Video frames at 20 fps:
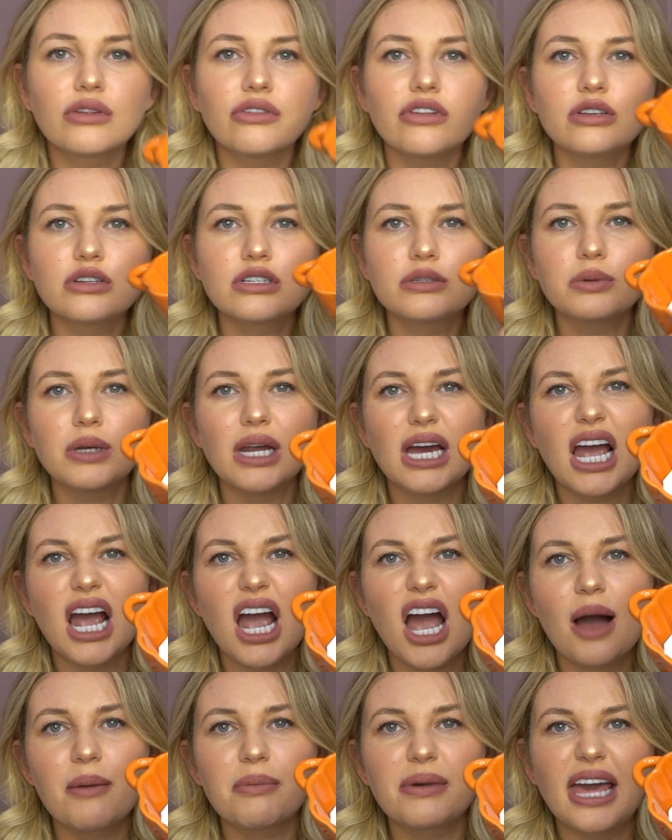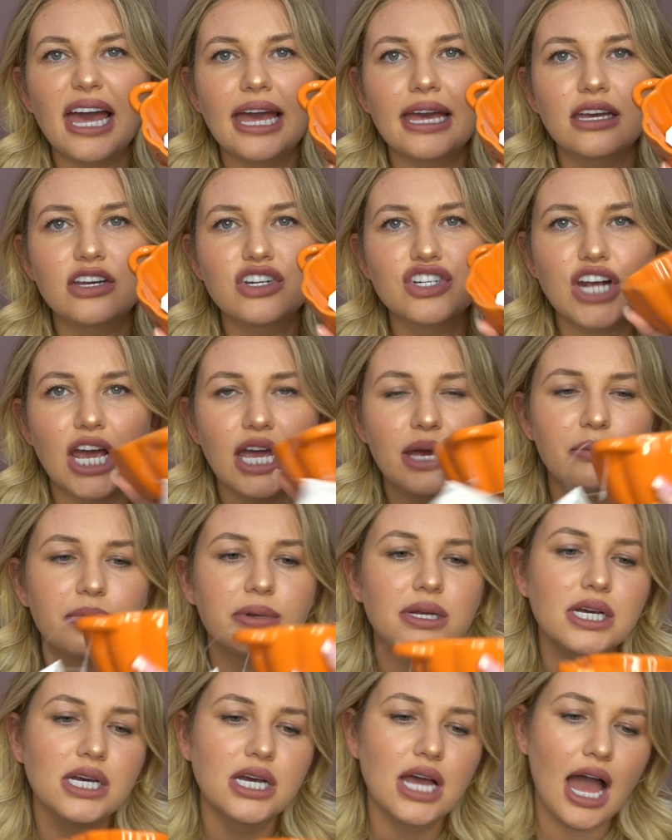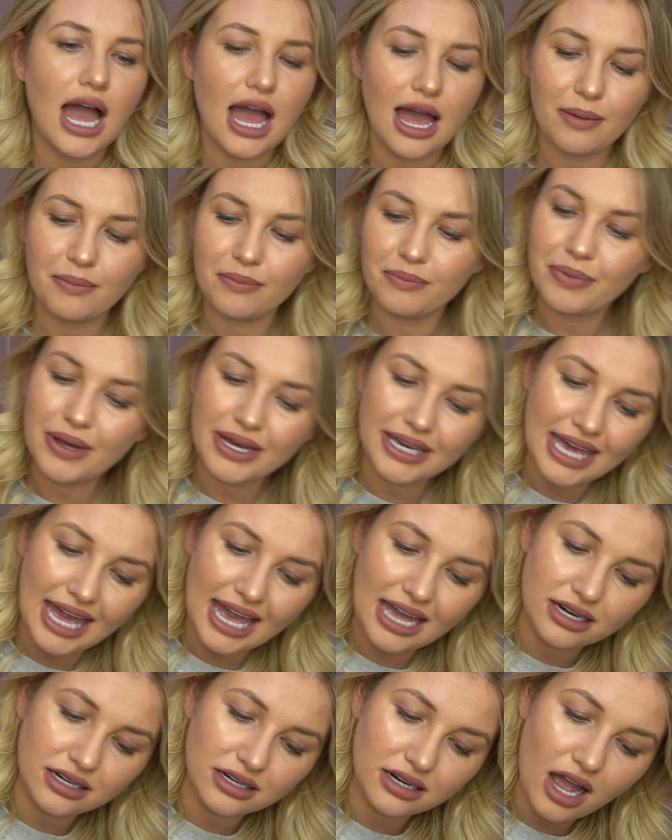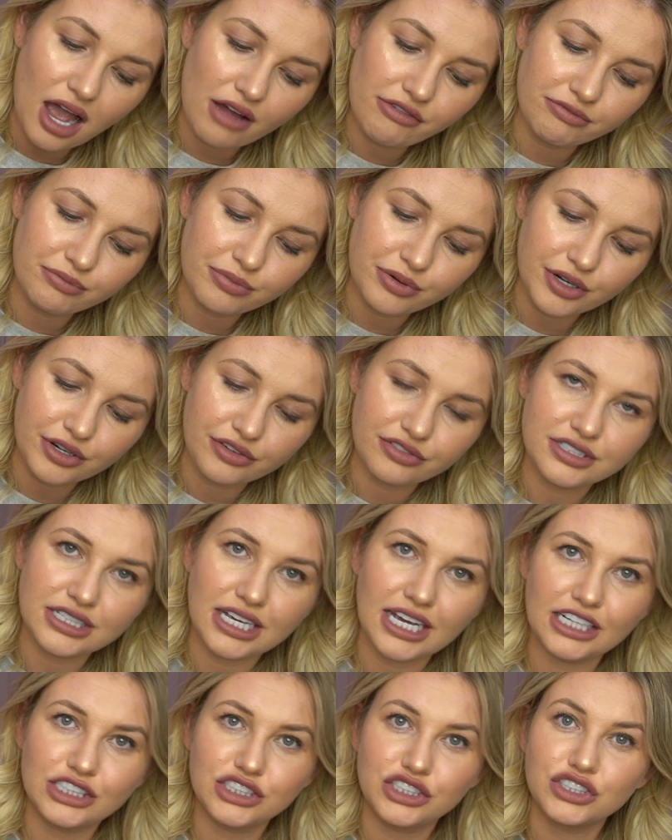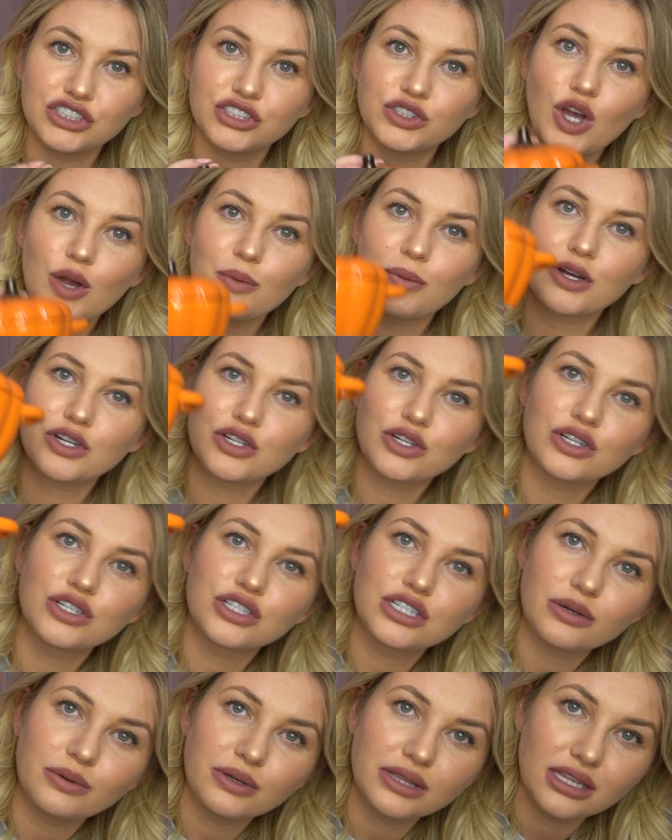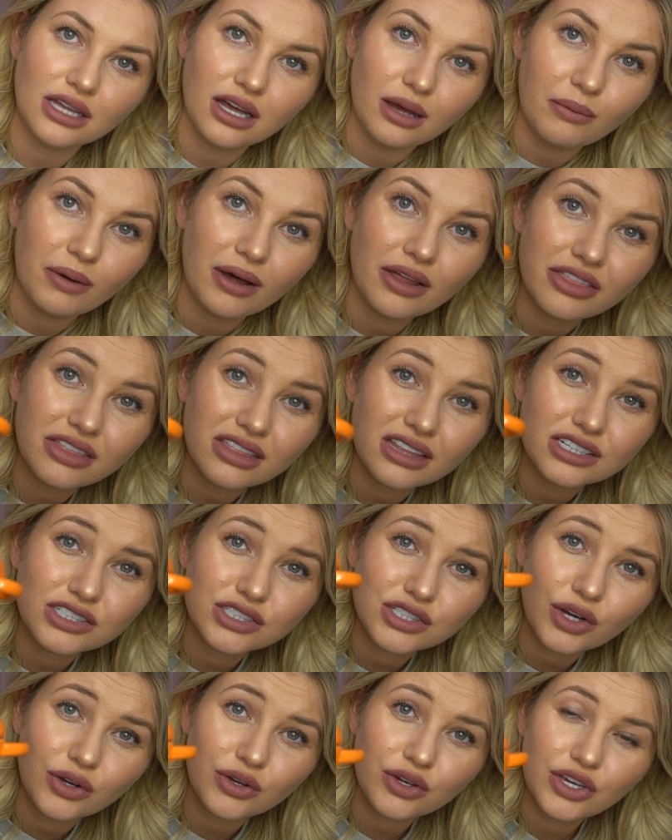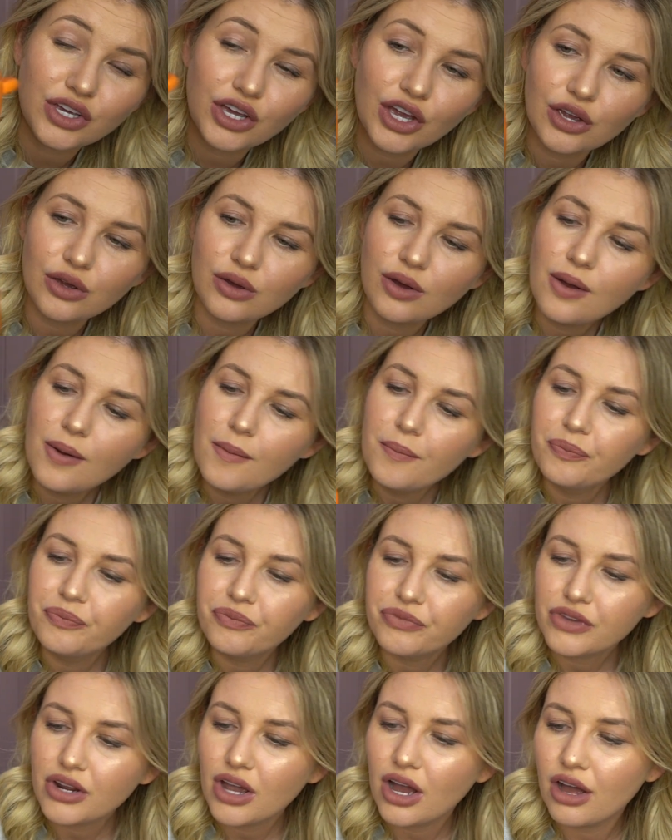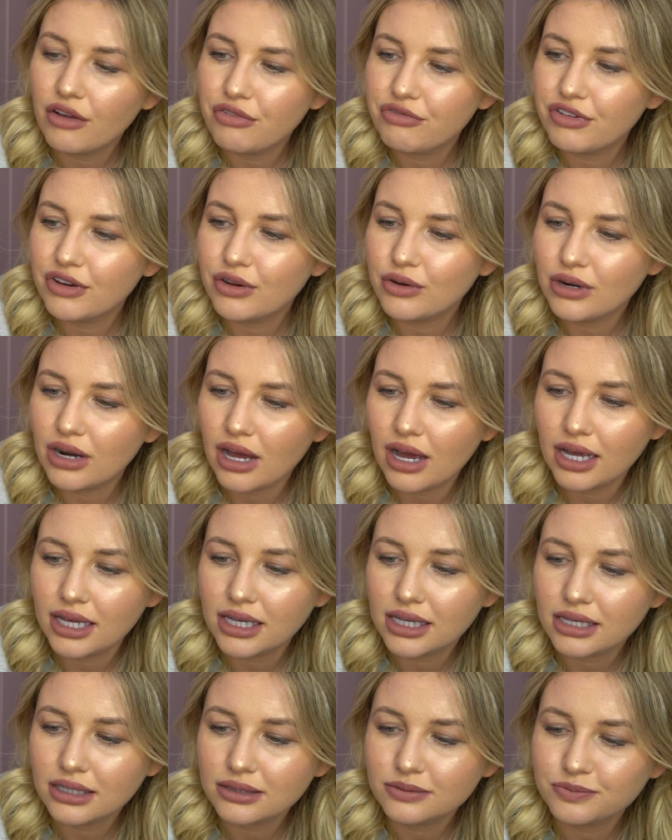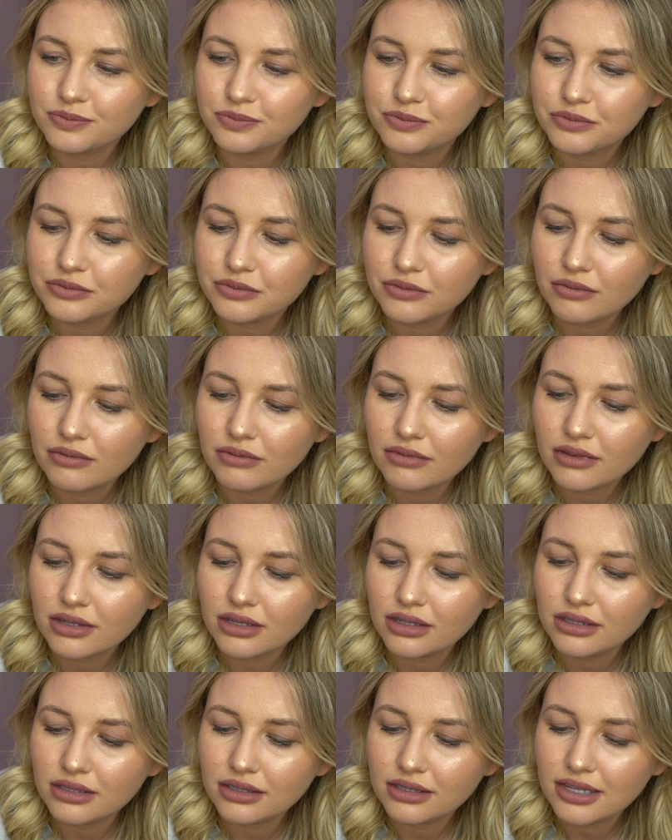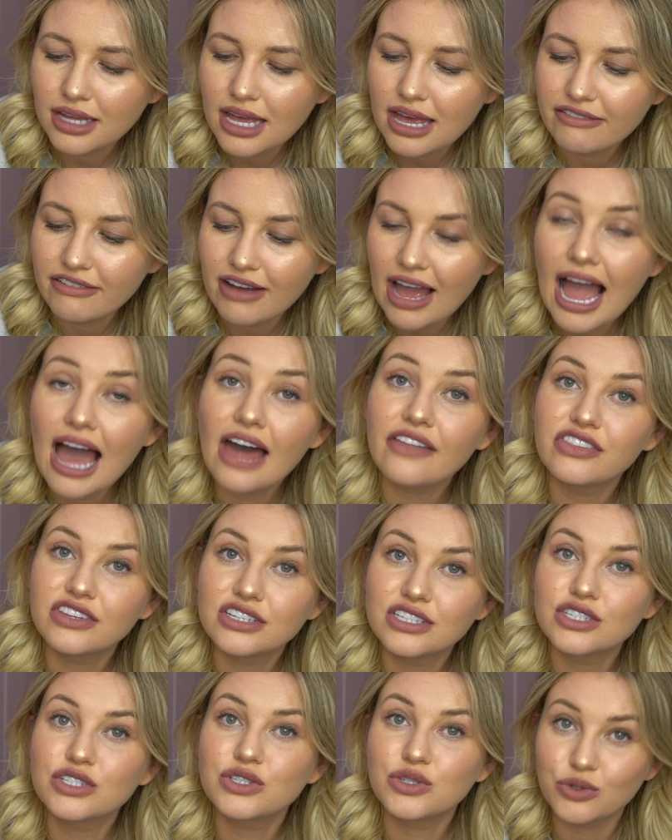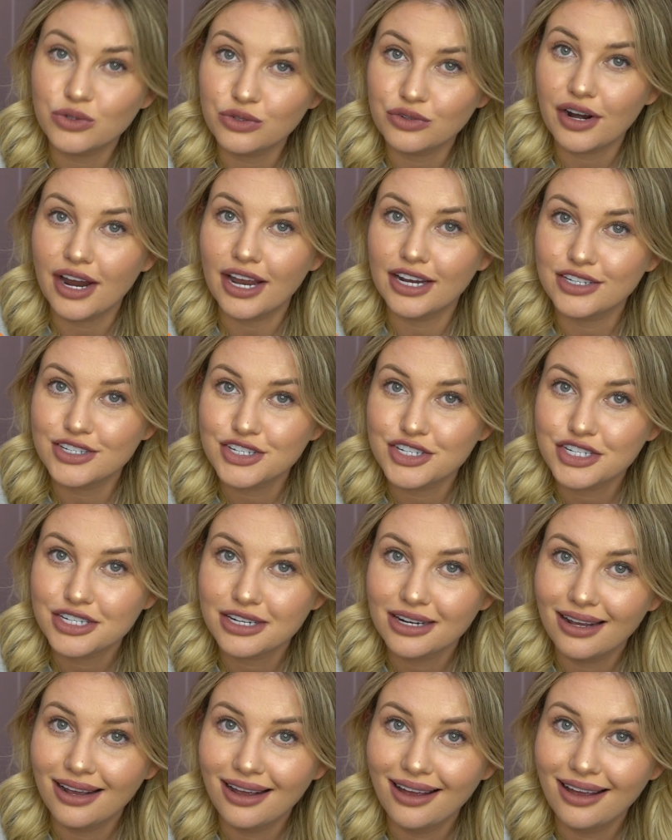This one's more like a cupcake shape. But again, oven proof dish, so much you can do with them. I think they're so cute. I feel like if I had the storage,